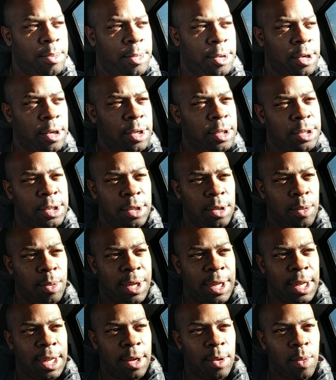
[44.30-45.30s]
But also
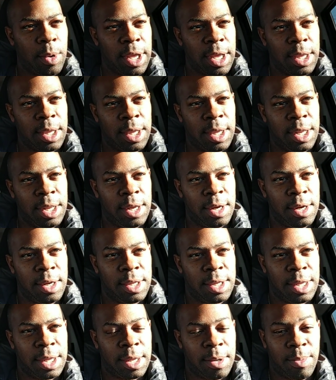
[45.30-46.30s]
while I wait and
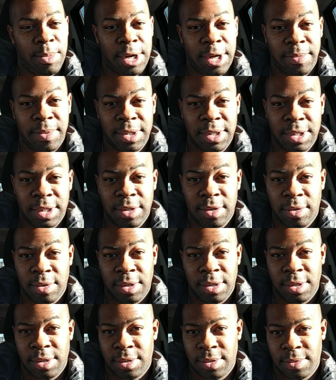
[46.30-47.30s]
everything, I'm probably just
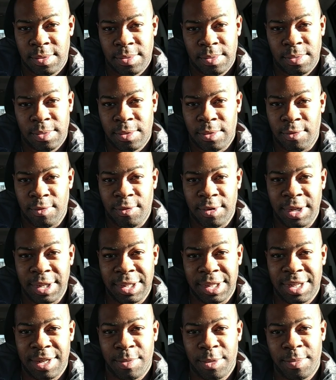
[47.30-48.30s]
gonna
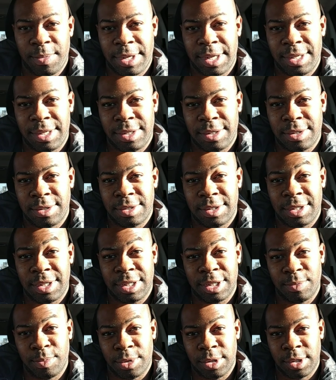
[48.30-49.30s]
read some of my
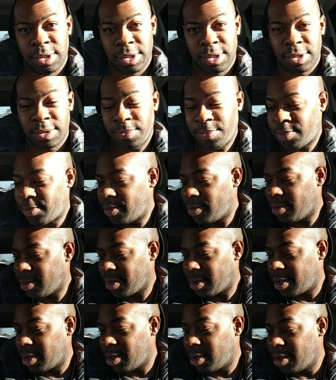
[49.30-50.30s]
chess books.
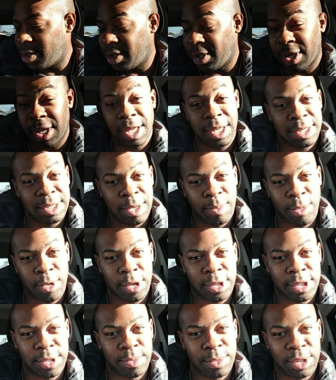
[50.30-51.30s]
Yes, I
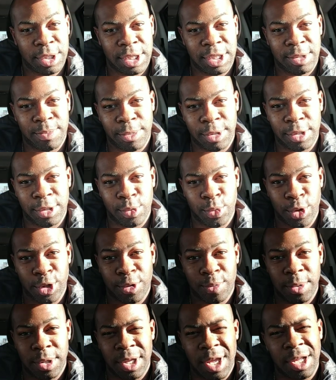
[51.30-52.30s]
brought some chess books
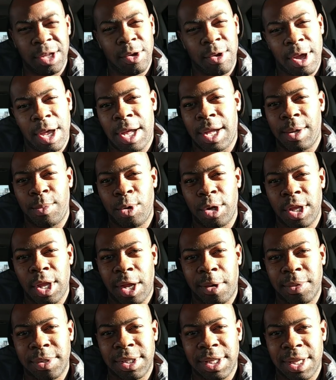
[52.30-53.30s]
with me. Y'all know how when
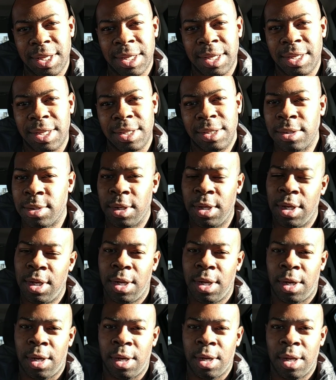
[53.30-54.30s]
y'all was kids,
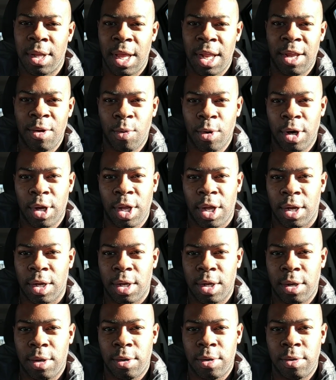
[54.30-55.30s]
anywhere y'all
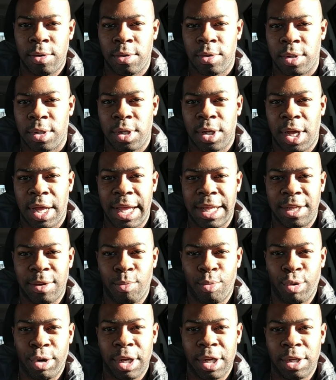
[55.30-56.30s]
go, y'all had to
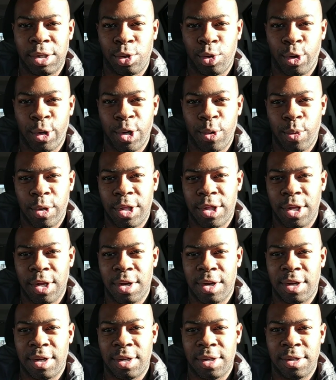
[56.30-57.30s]
bring a toy with
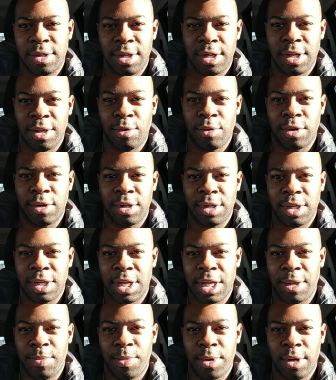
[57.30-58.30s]
y'all in order to
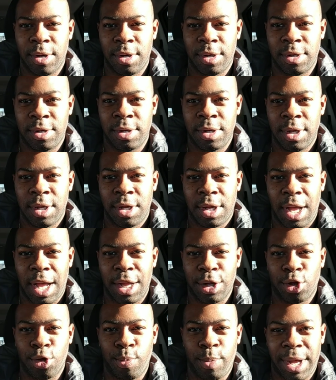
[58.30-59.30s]
keep y'all
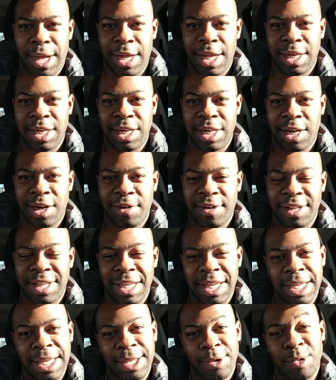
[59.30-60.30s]
occupied and
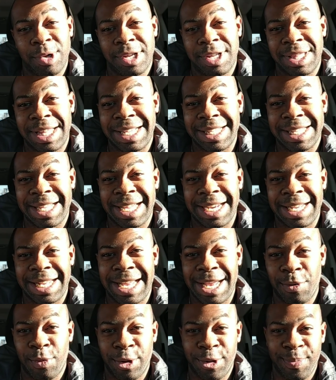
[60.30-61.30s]
everything. Well, that's kind of
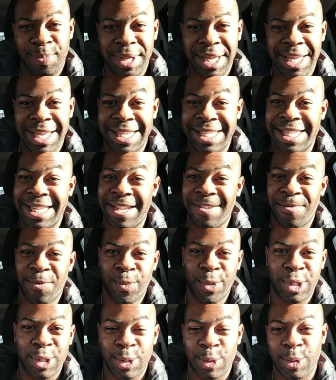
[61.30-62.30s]
like with me. Instead of
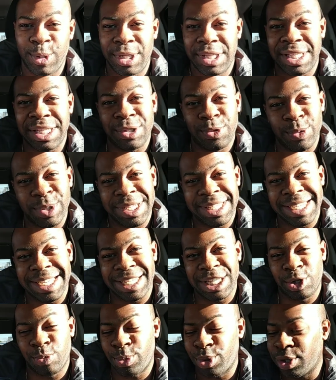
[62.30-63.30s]
with toys, it's with
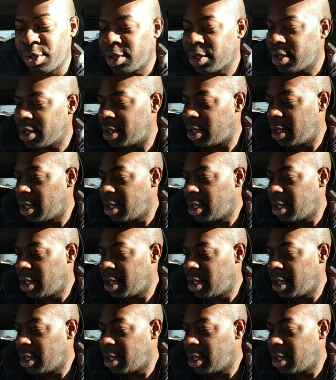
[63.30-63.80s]
chess books.